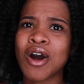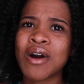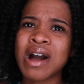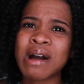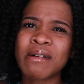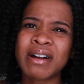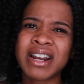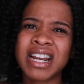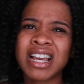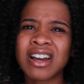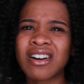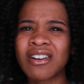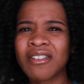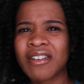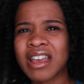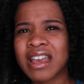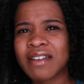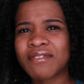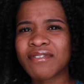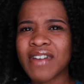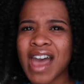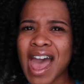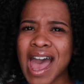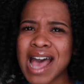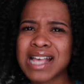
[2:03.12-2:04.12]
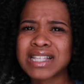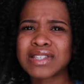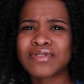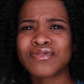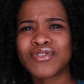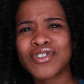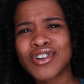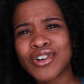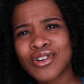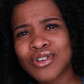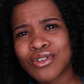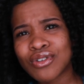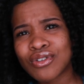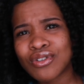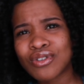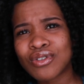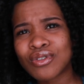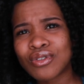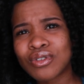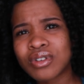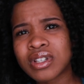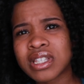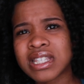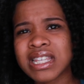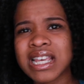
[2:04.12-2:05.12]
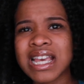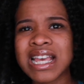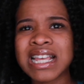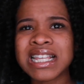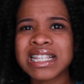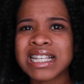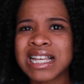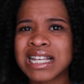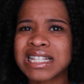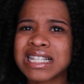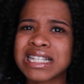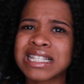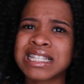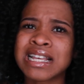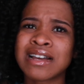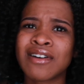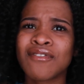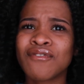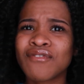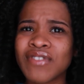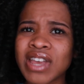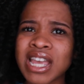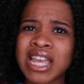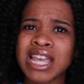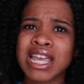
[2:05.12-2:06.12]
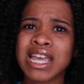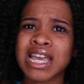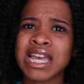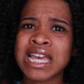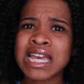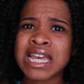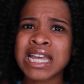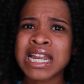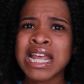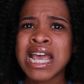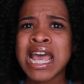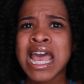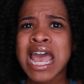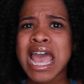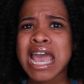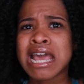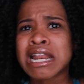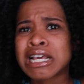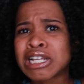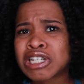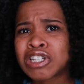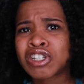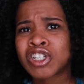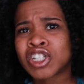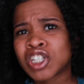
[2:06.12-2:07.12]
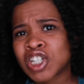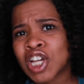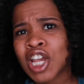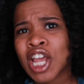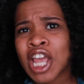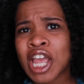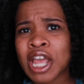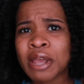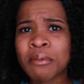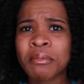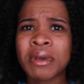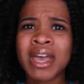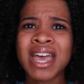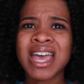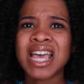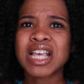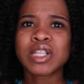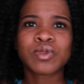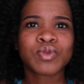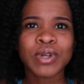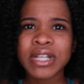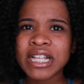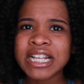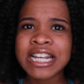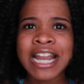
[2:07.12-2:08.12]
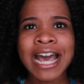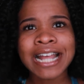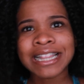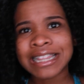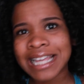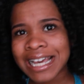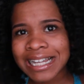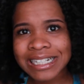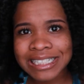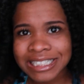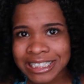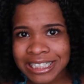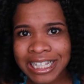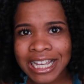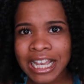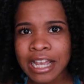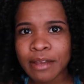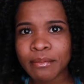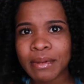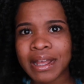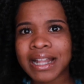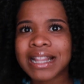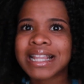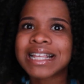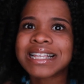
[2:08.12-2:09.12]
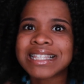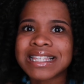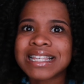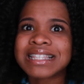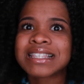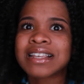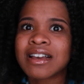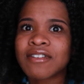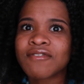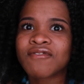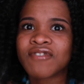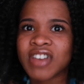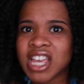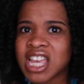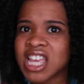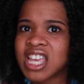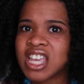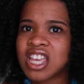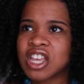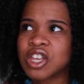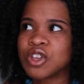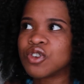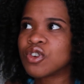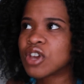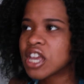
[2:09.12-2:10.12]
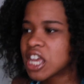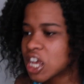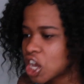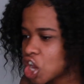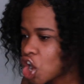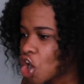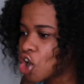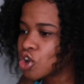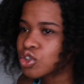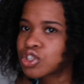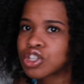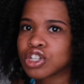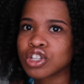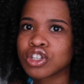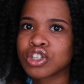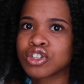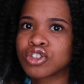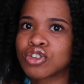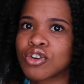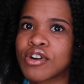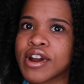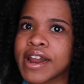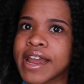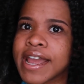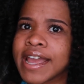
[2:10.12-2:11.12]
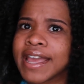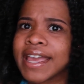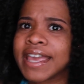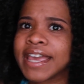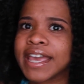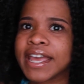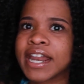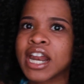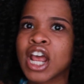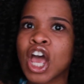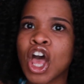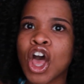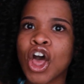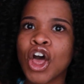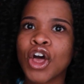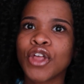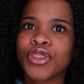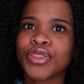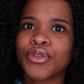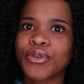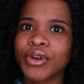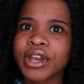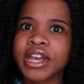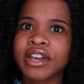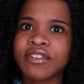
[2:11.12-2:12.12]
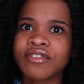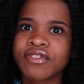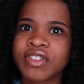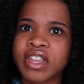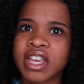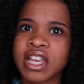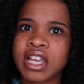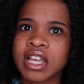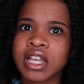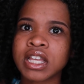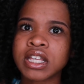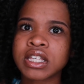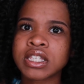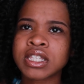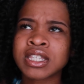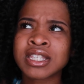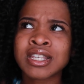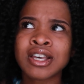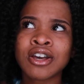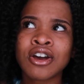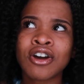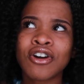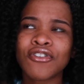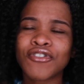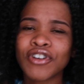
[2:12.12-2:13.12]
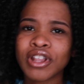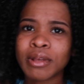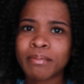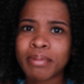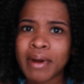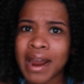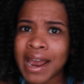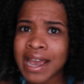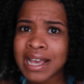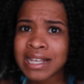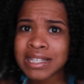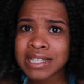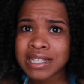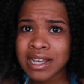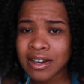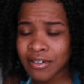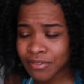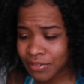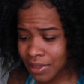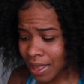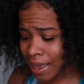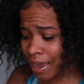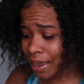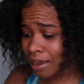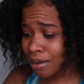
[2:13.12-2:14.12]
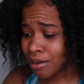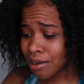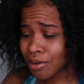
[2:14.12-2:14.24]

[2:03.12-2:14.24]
oh, I wanna go get fast foods because it's convenient and it's cheap. It's really not that cheap, and this is convenient. You can go to the store and get 3 of these for the price of like